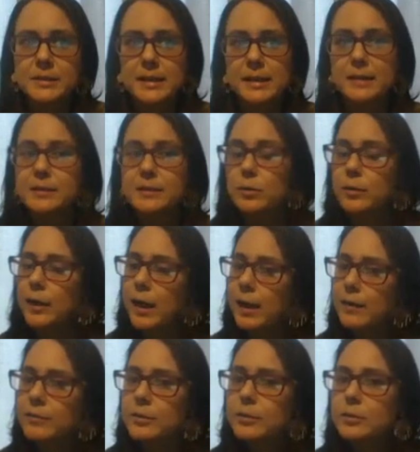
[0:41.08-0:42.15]
and don't
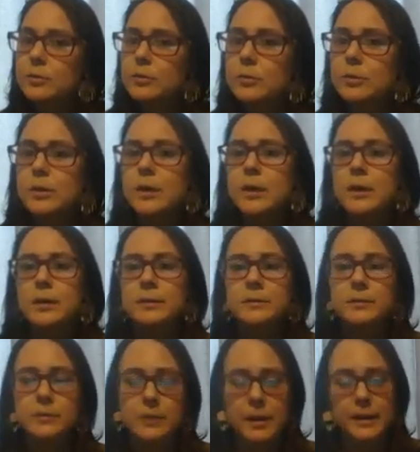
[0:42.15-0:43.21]
have a Google
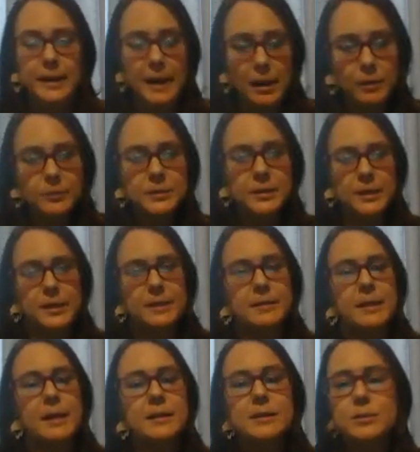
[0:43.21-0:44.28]
account yet,
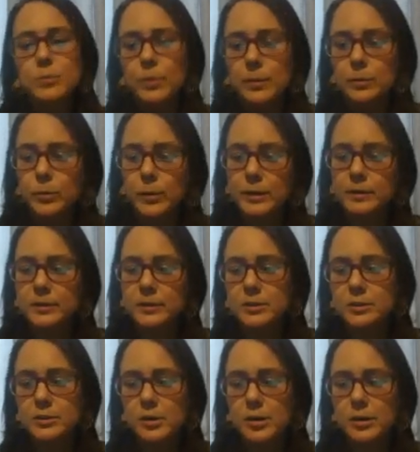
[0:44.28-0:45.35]
that is where I'm going to
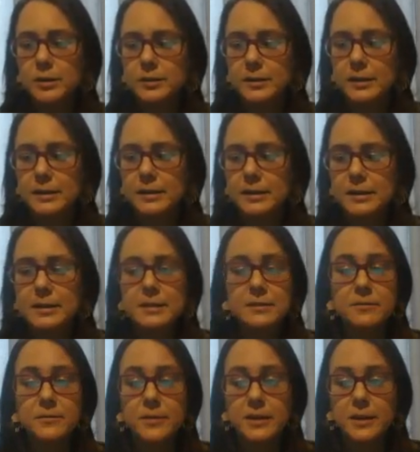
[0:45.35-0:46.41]
start in this
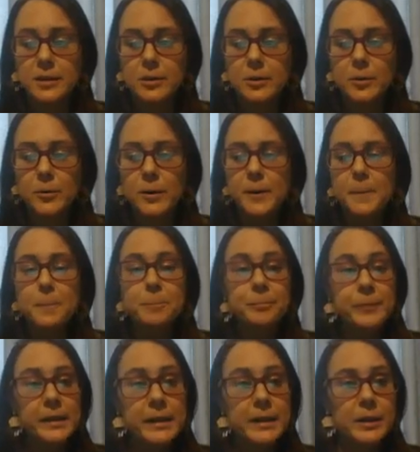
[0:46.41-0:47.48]
video
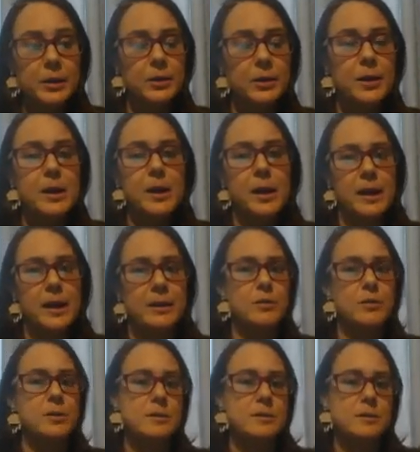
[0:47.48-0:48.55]
here. I
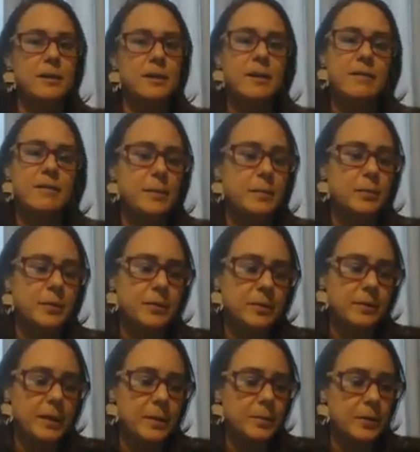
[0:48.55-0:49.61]
noticed a lot of people at the
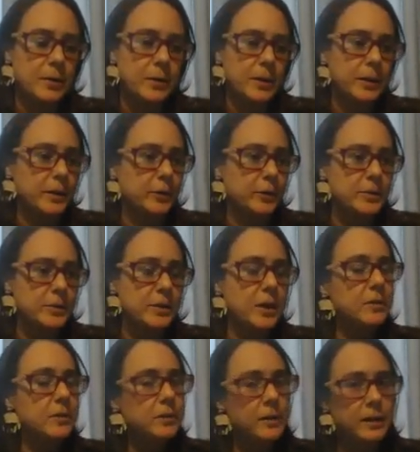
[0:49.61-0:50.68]
library use
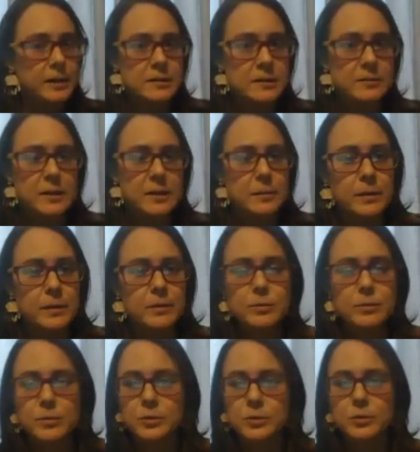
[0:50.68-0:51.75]
other kinds of emails,
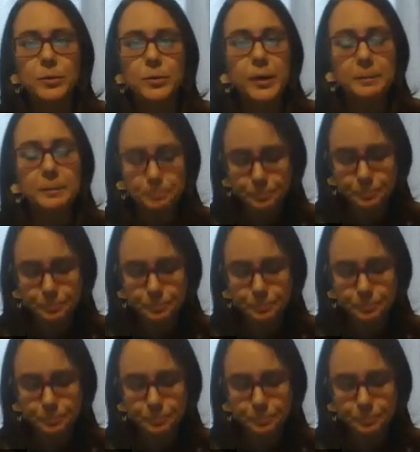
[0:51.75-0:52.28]
which are great.